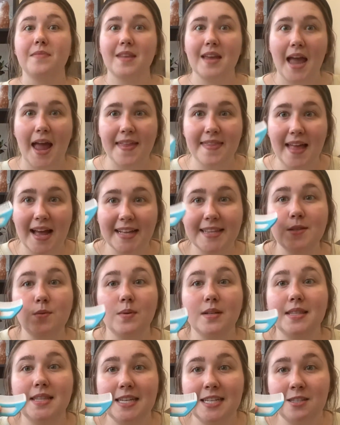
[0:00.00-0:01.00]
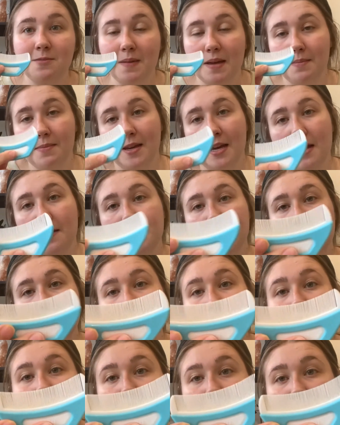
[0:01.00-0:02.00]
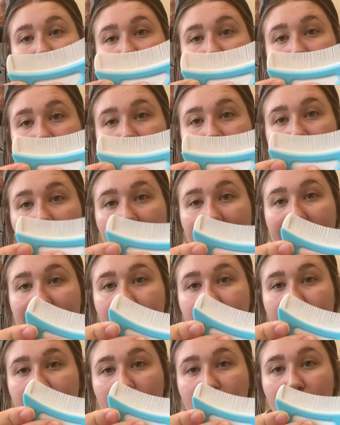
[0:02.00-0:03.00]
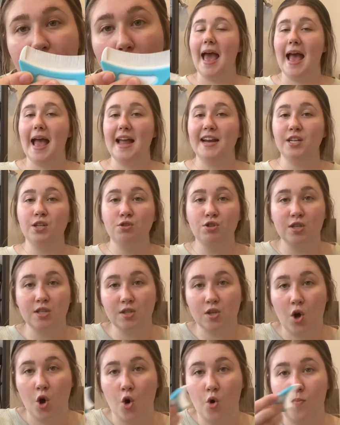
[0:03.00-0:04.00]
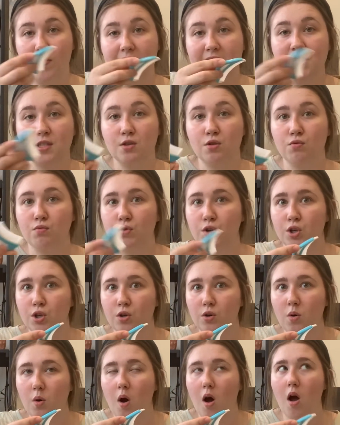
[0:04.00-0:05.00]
And that's where this baby comes in. This is a fine bristle comb, and you just comb this through.